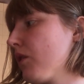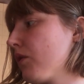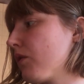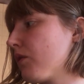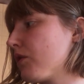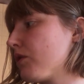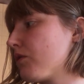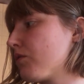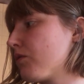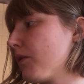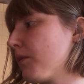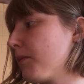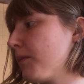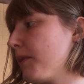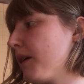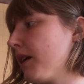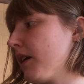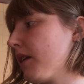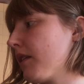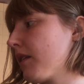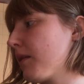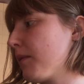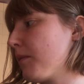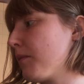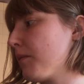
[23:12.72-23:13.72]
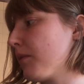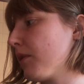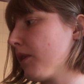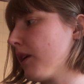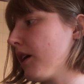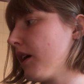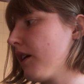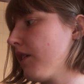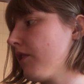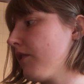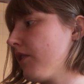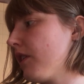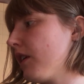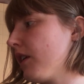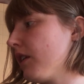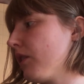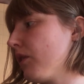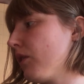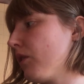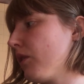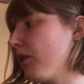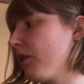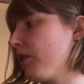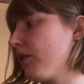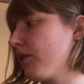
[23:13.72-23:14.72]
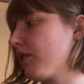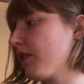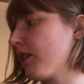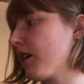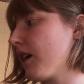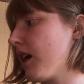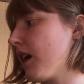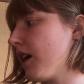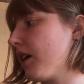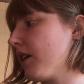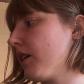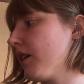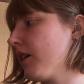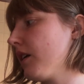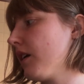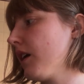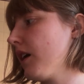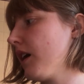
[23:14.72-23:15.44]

which will make them brave and loyal to God,